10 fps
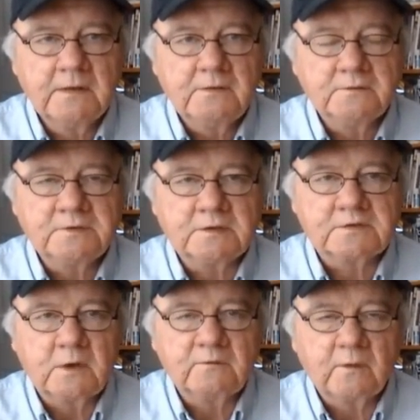Using a
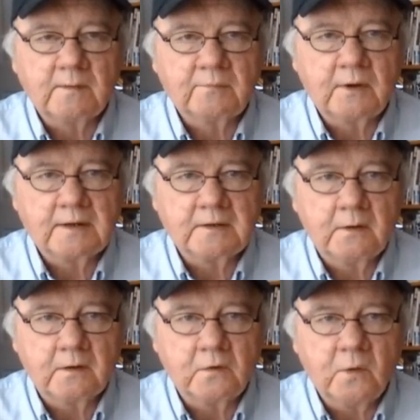software product
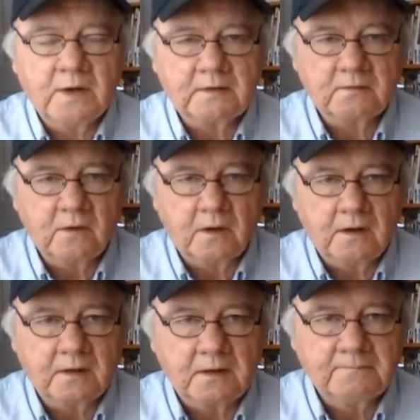called Quick
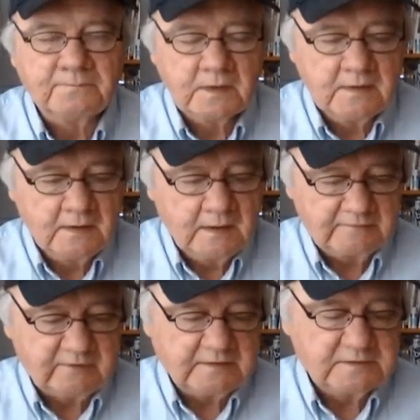Dog.
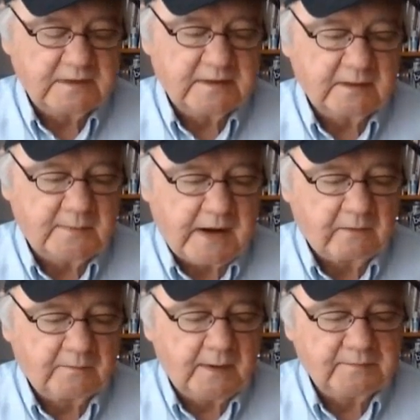I've isolated a
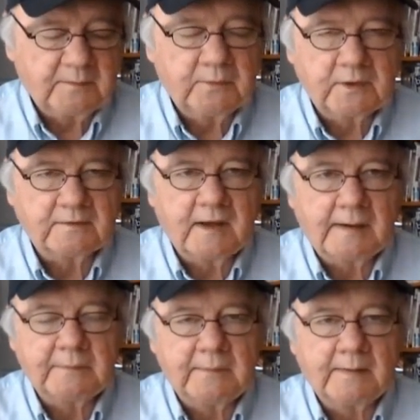power pup to put on
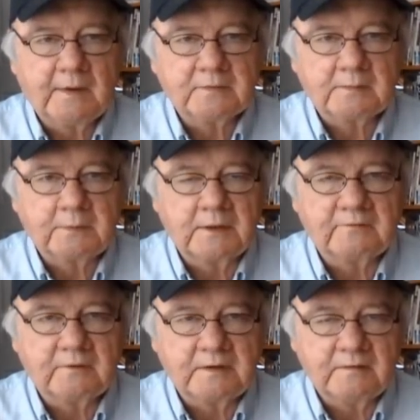top of my multiple
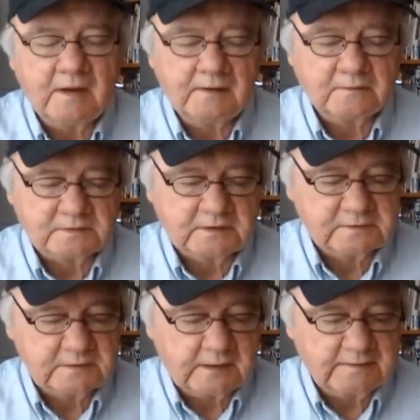entry contenders
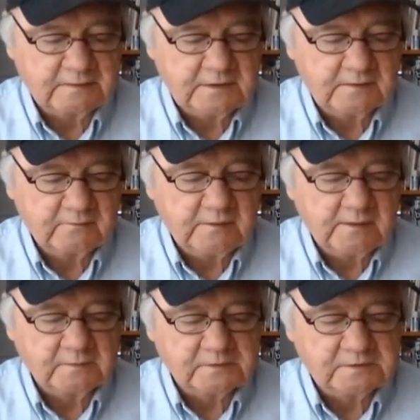list, and on this entry,
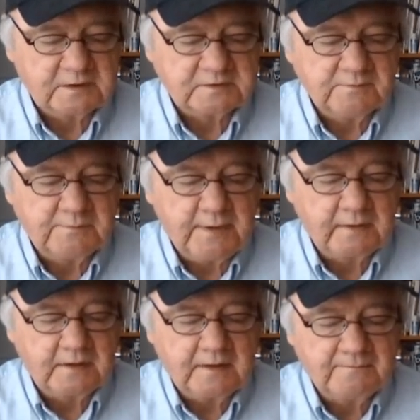number six,
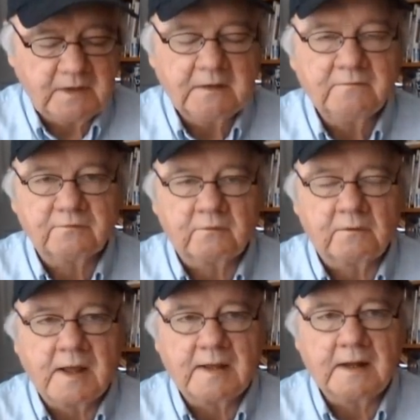Bella
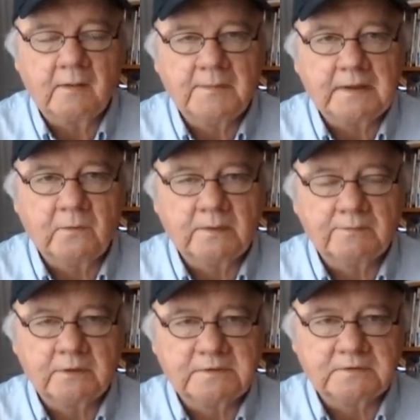Infrared, I'll make a one
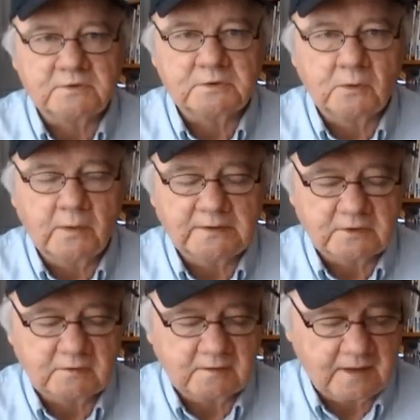place at show
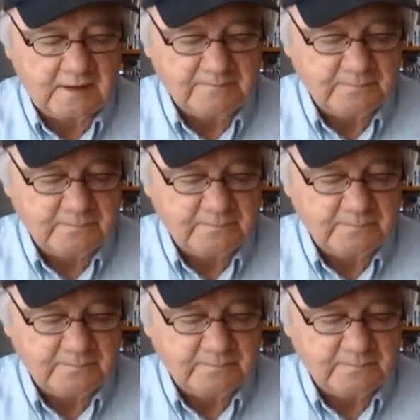wager tonight.